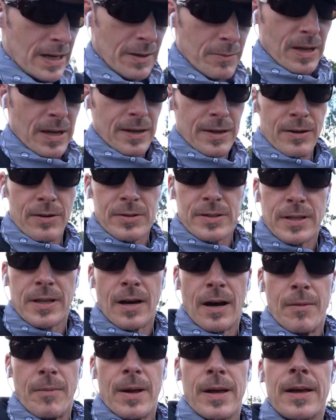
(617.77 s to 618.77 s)
many years to
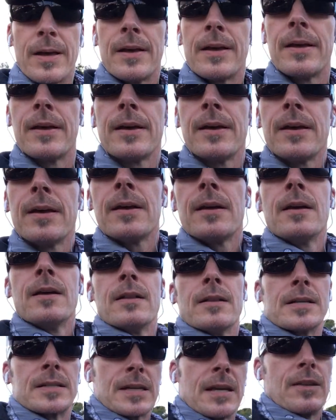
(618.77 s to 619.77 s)
come.
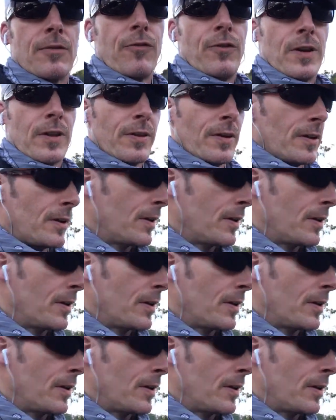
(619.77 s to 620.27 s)
Let's get the fifth